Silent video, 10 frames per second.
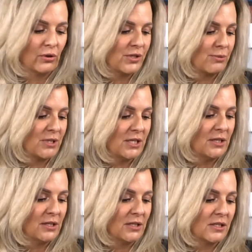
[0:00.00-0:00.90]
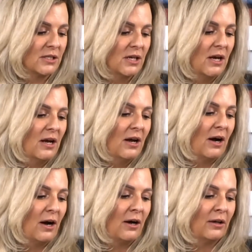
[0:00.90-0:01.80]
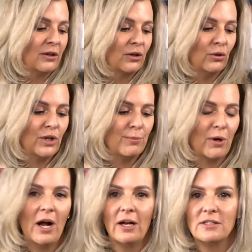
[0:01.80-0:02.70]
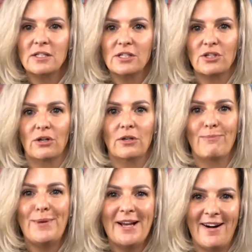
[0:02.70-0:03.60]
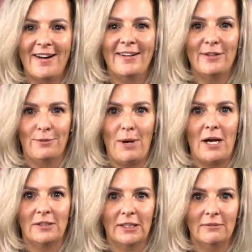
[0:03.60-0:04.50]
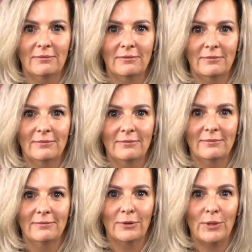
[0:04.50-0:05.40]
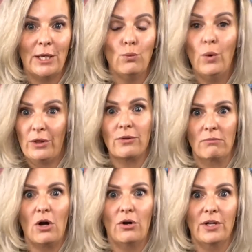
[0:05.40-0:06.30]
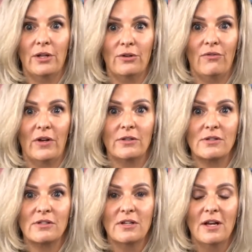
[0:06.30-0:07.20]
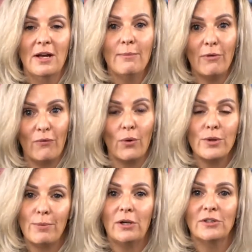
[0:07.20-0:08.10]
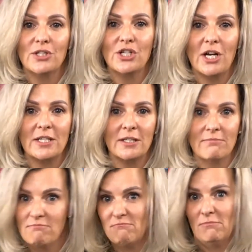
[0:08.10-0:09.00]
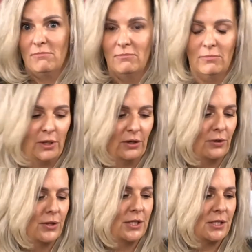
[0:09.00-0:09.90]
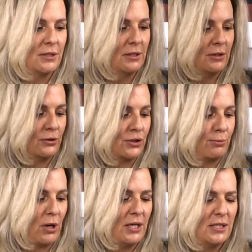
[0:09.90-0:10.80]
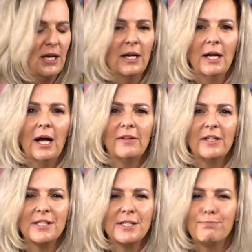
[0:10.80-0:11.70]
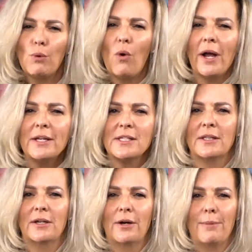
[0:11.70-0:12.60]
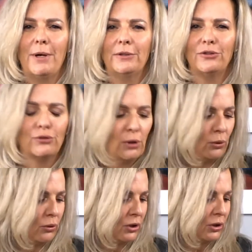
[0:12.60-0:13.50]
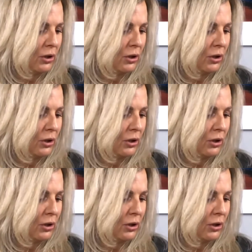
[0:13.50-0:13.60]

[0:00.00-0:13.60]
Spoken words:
as we see in this, the goalkeeper has to start behind the back line, okay, with all the other defenders before the ball is injected. We all know this, no surprise. And then he says, but why is it that on a penalty stroke,